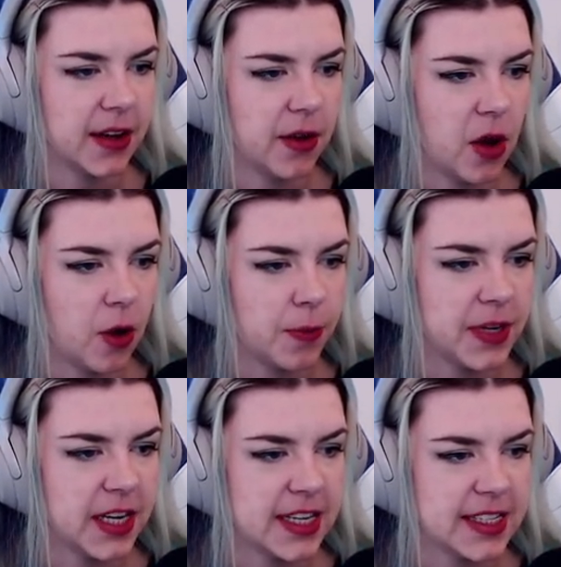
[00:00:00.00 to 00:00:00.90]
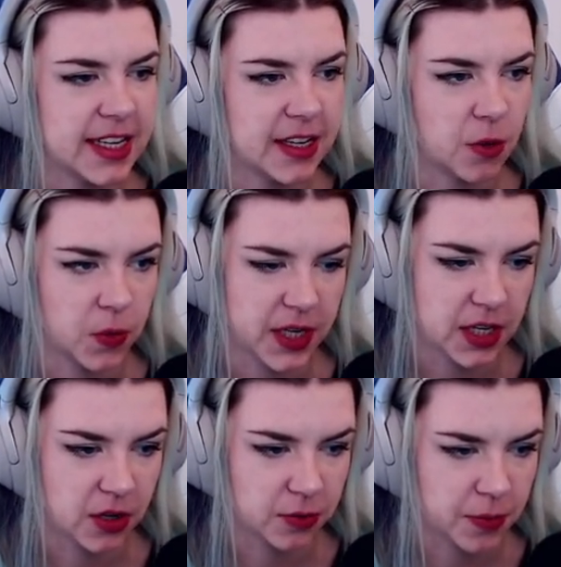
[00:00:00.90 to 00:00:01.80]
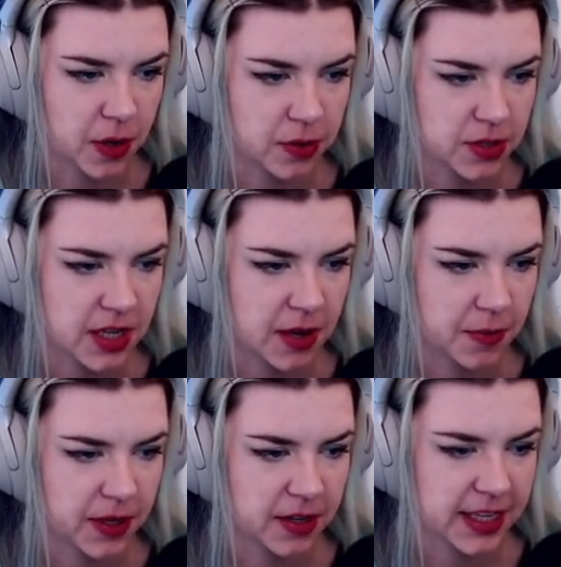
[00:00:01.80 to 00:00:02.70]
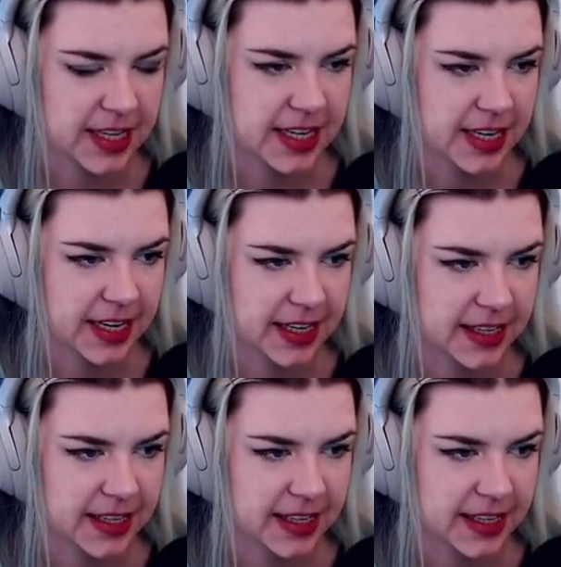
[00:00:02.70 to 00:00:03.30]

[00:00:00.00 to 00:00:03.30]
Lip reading: open it in a windowed mode and we're gonna click